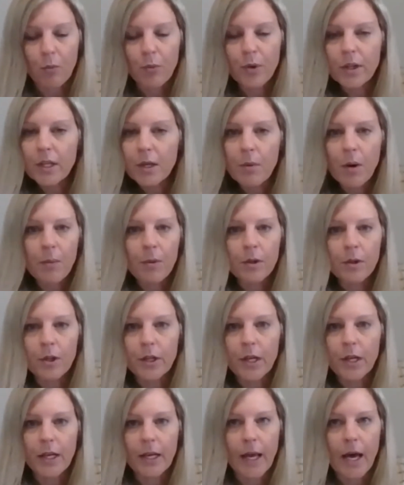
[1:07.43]
really what we're
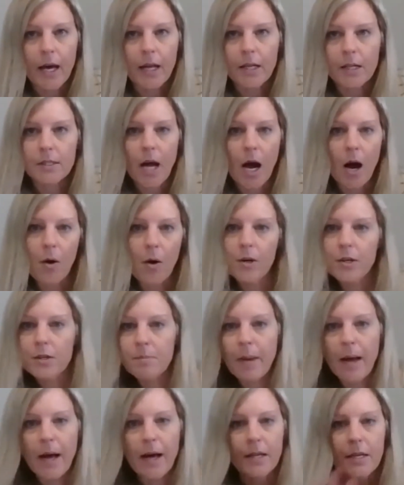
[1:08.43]
looking at is our
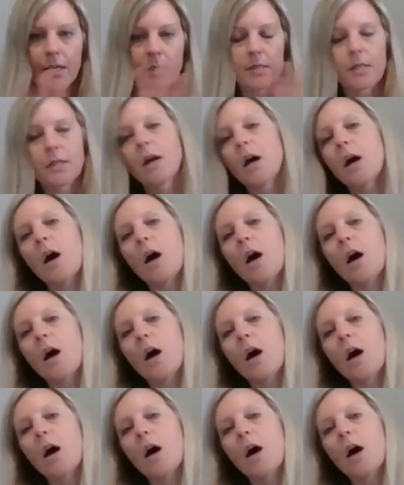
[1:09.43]
bodies